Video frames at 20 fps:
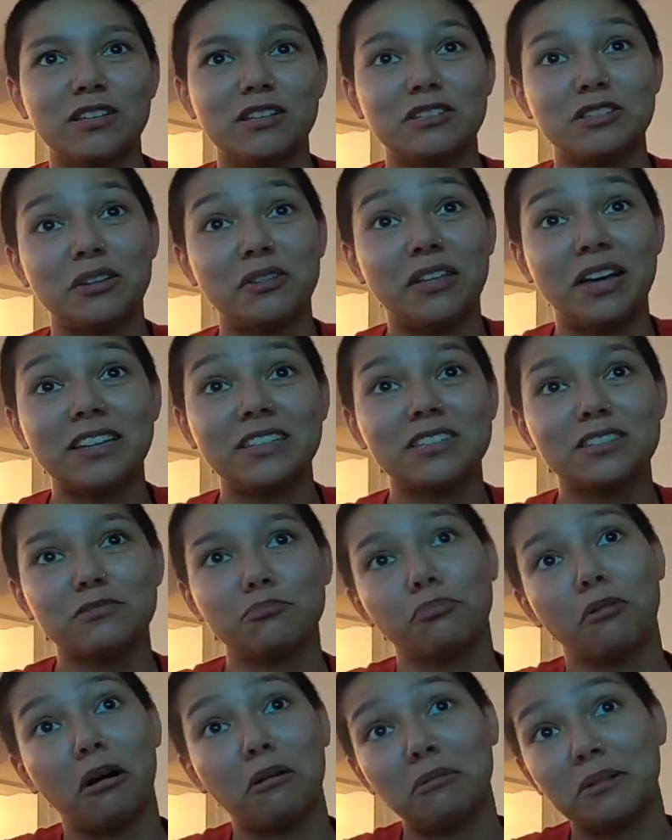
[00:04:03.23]
So that's
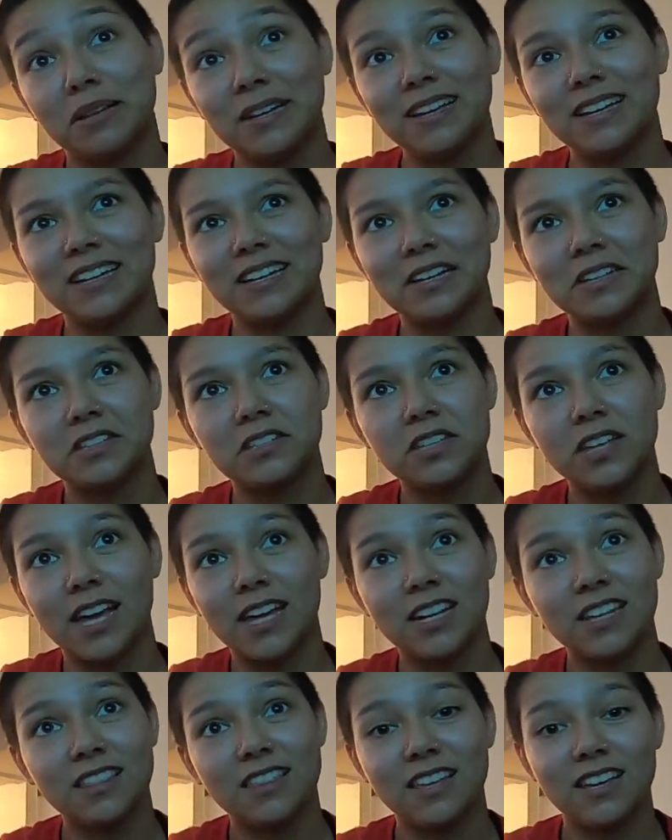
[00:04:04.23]
probably it. It's
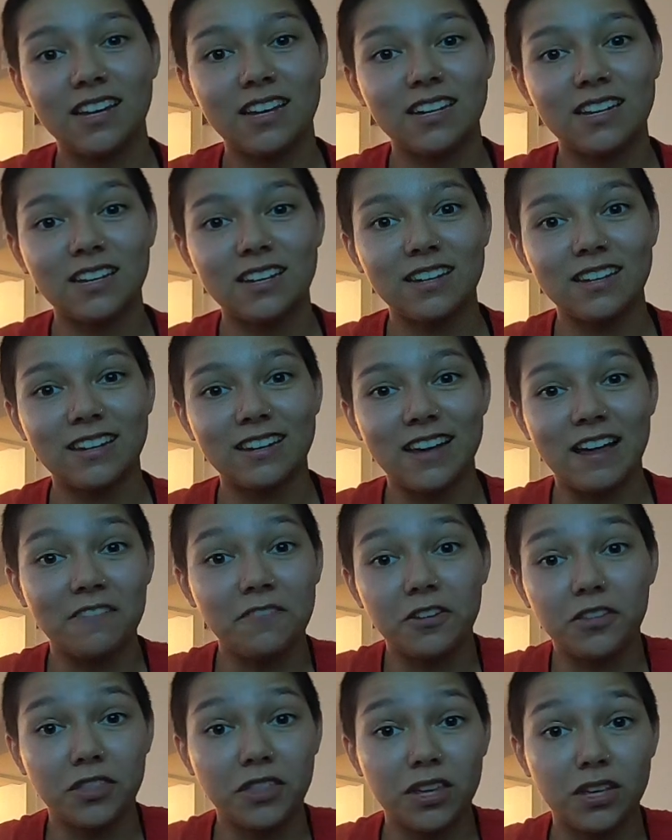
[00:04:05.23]
anything and
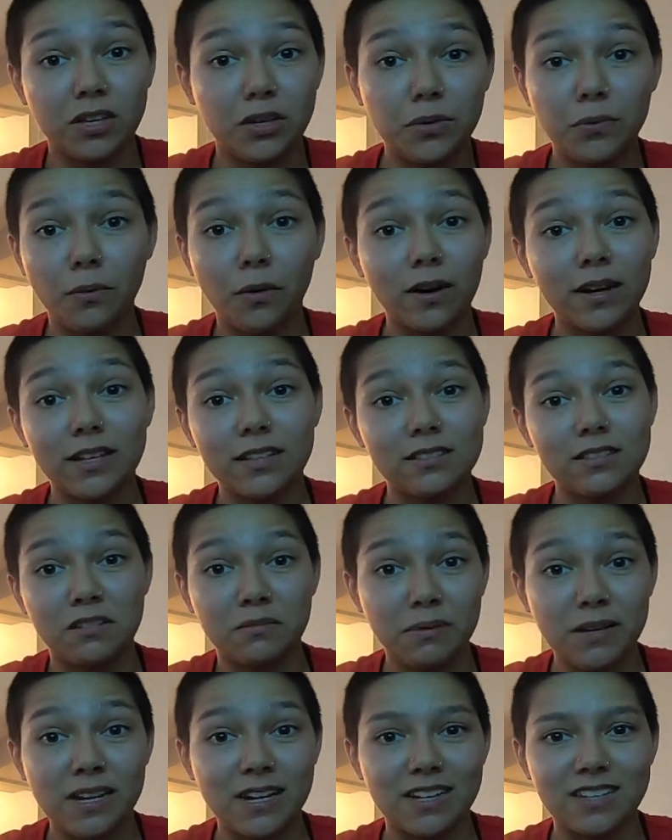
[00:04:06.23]
everything you want it to
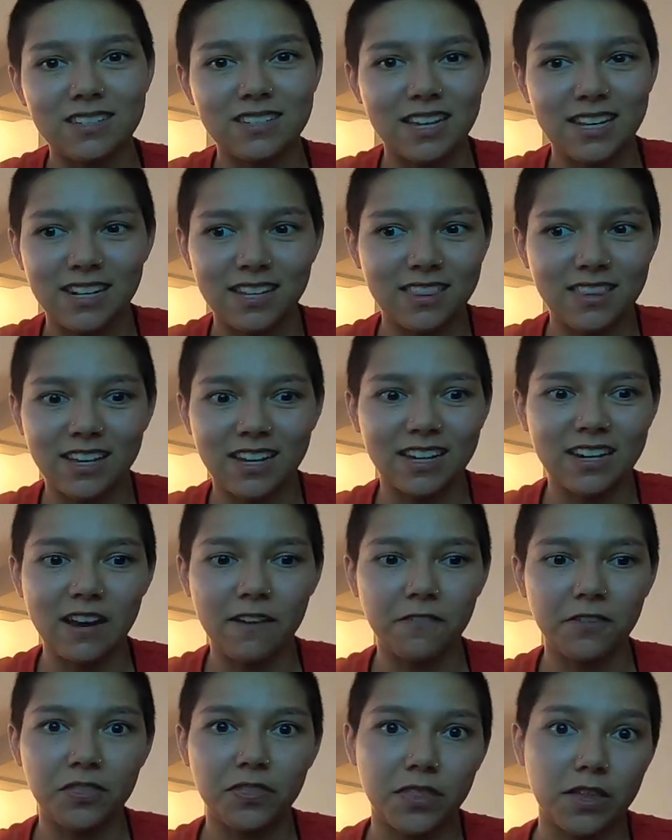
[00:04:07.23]
be. It's anything and
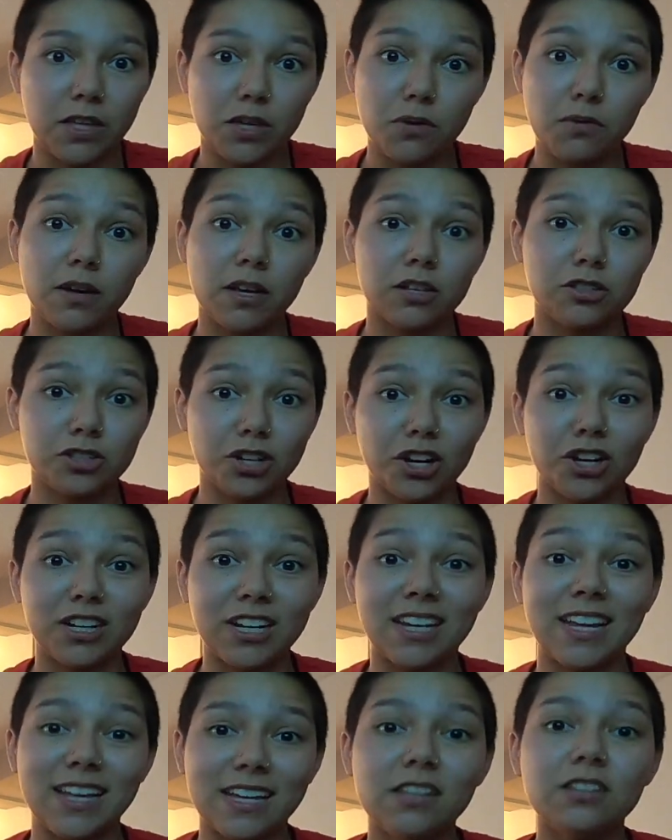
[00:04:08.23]
everything you can turn
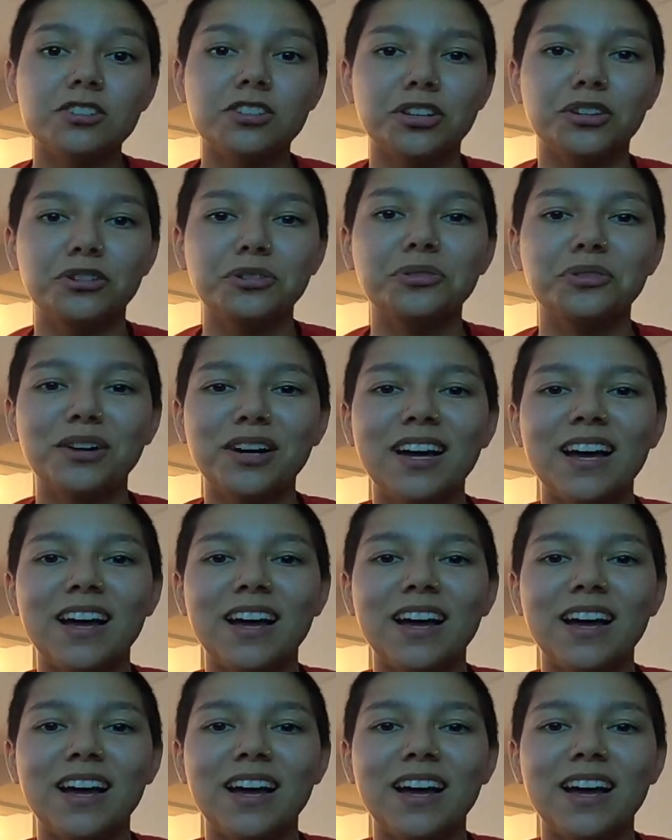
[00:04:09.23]
it into.